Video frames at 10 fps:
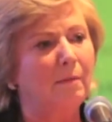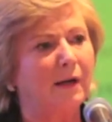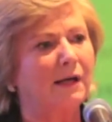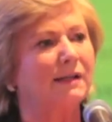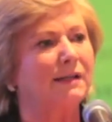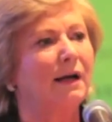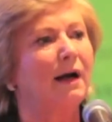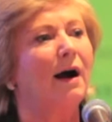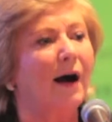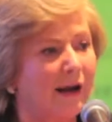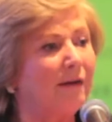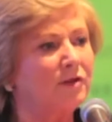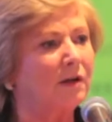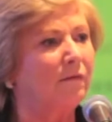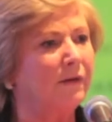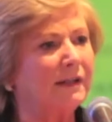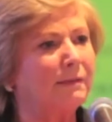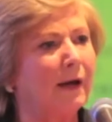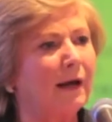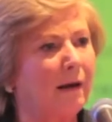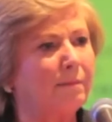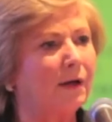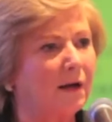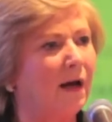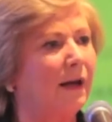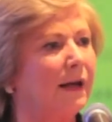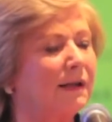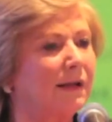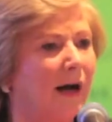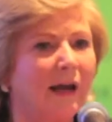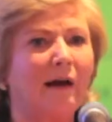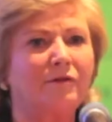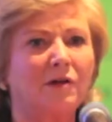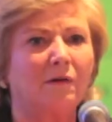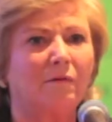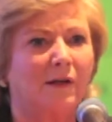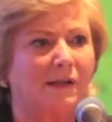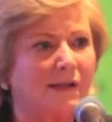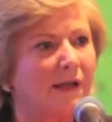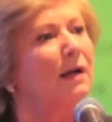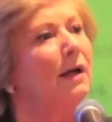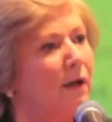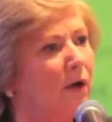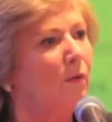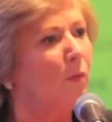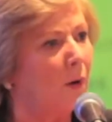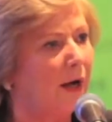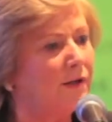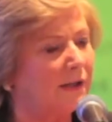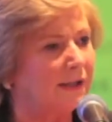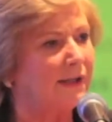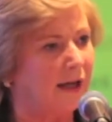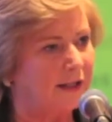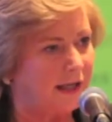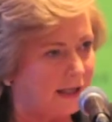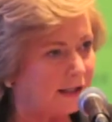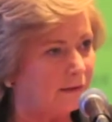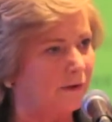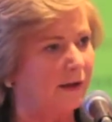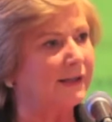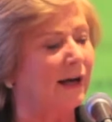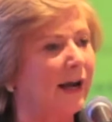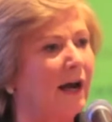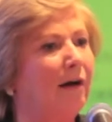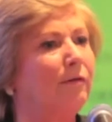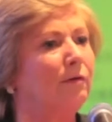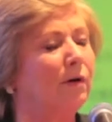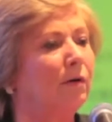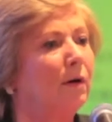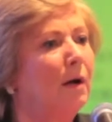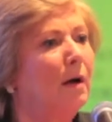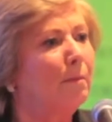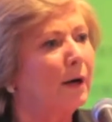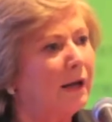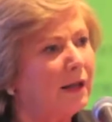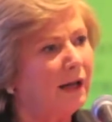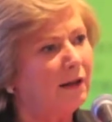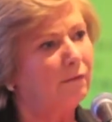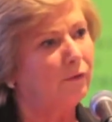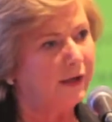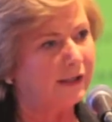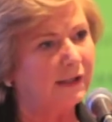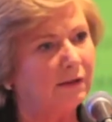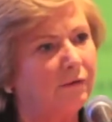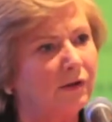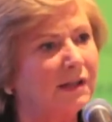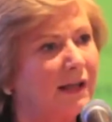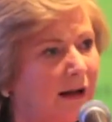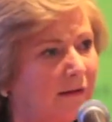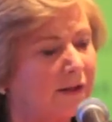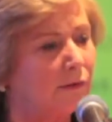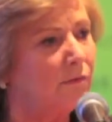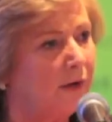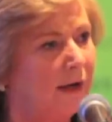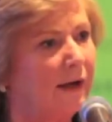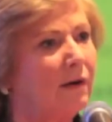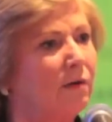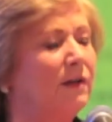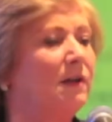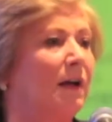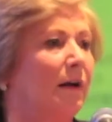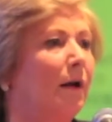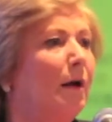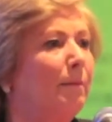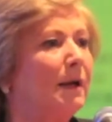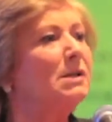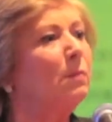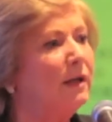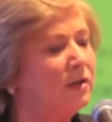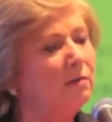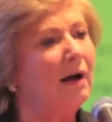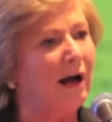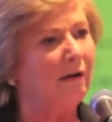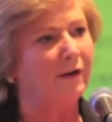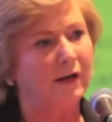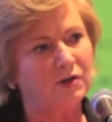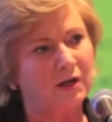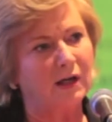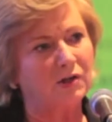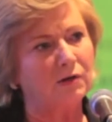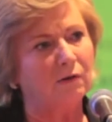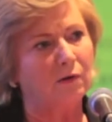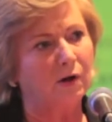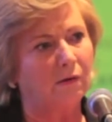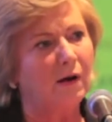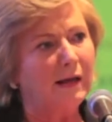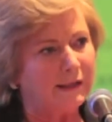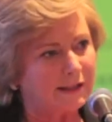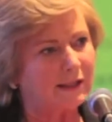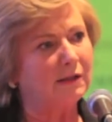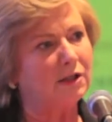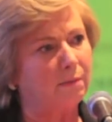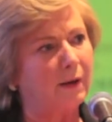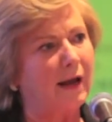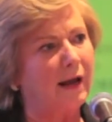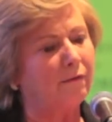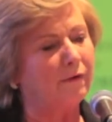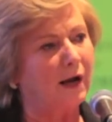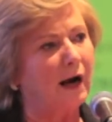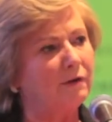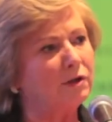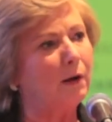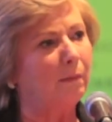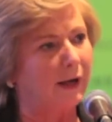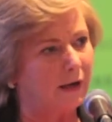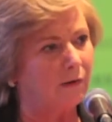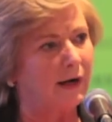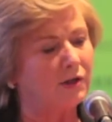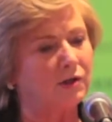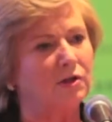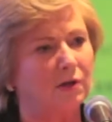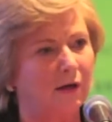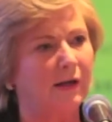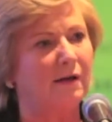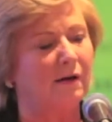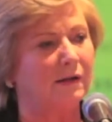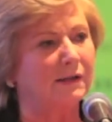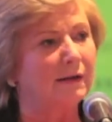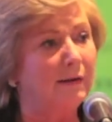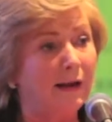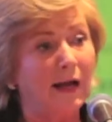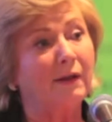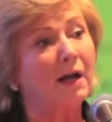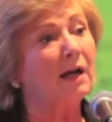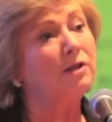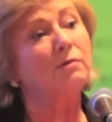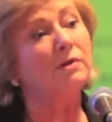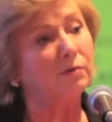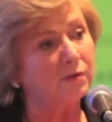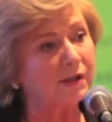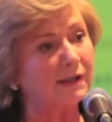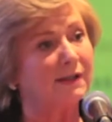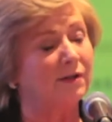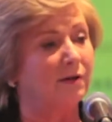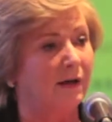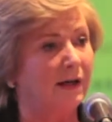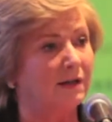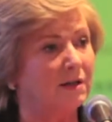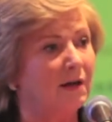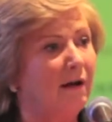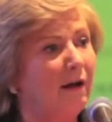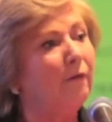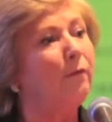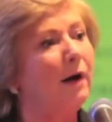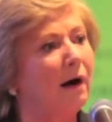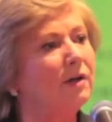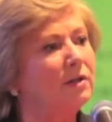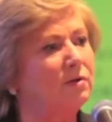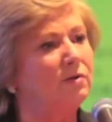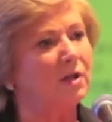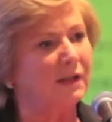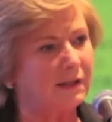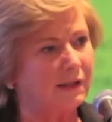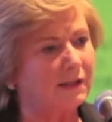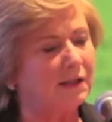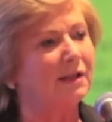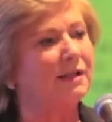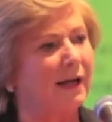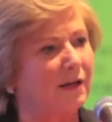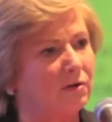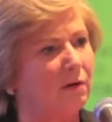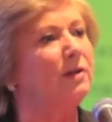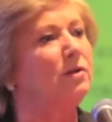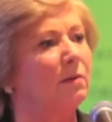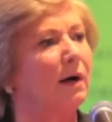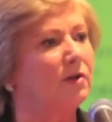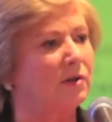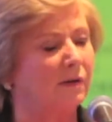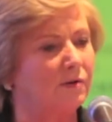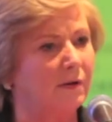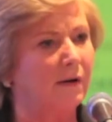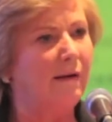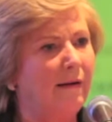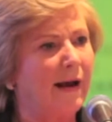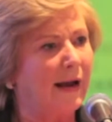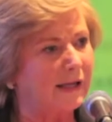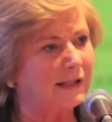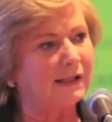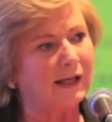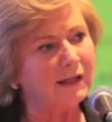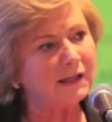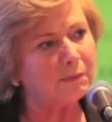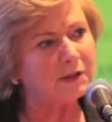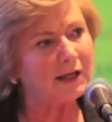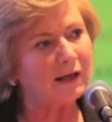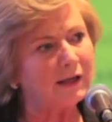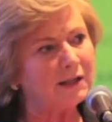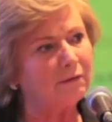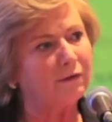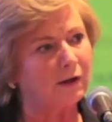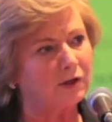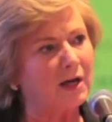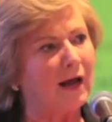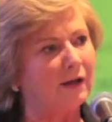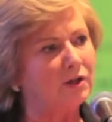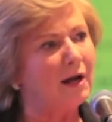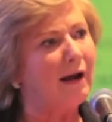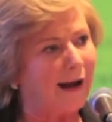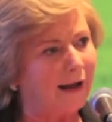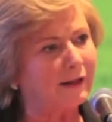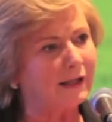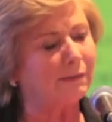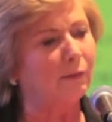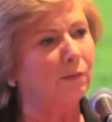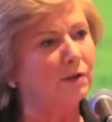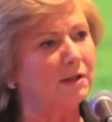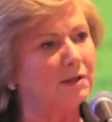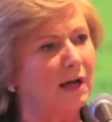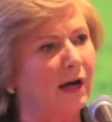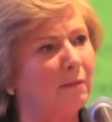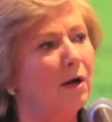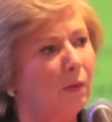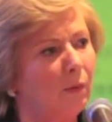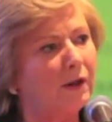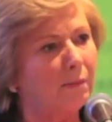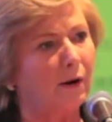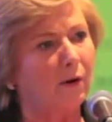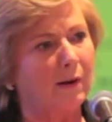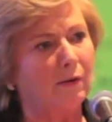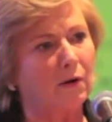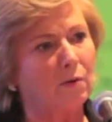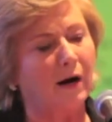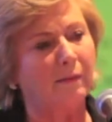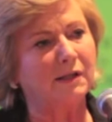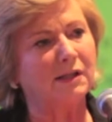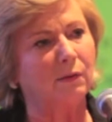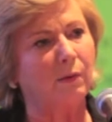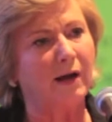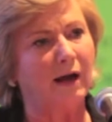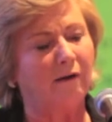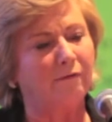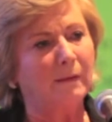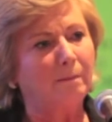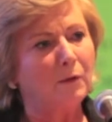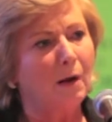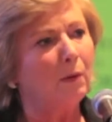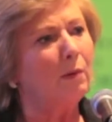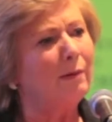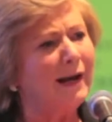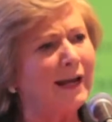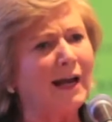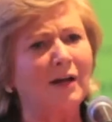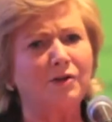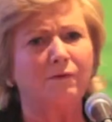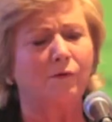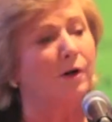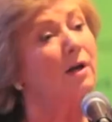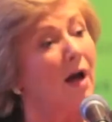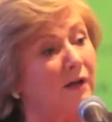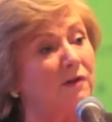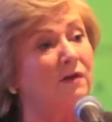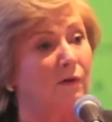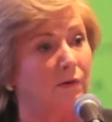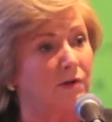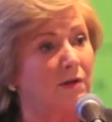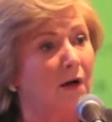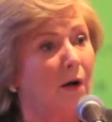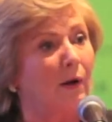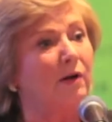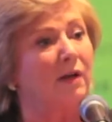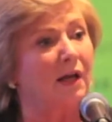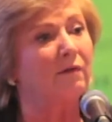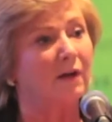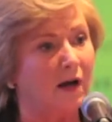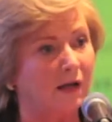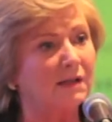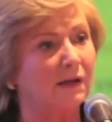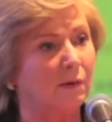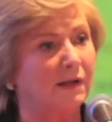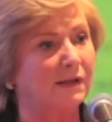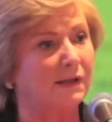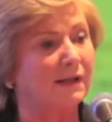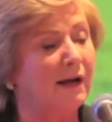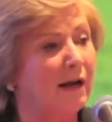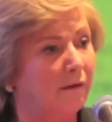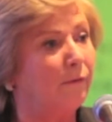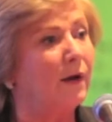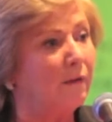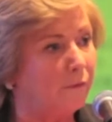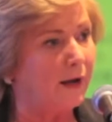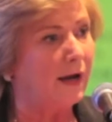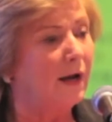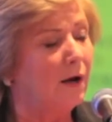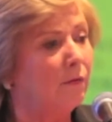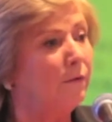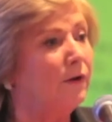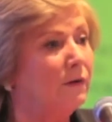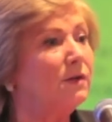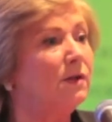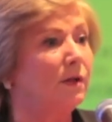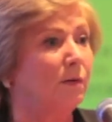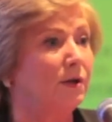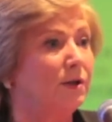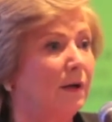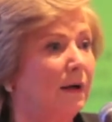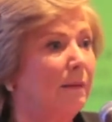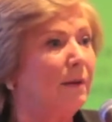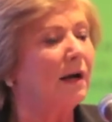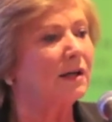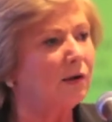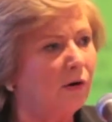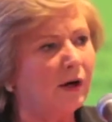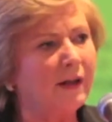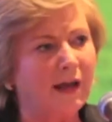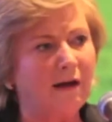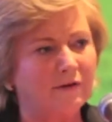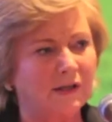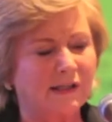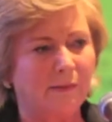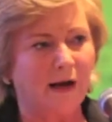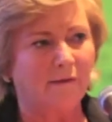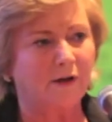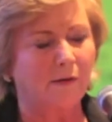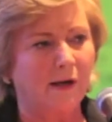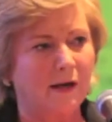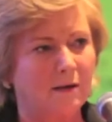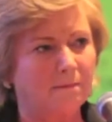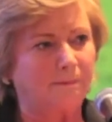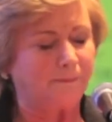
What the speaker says: Because I have to convince my cabinet colleagues. I have to convince, wider society insofar as I have a role. But I think the voices of yourselves are really critical, because we do have an educational role still to play for the Irish public in relation to early years and the kind of resources that are needed if we are to do justice to the sector and to our children. And as I say, this particularly difficult challenge at this moment in time with the borrowing requirements that we have. But we really can't afford not to do it when you think of the consequences if we refuse to do it, because all of the evidence we have coming in,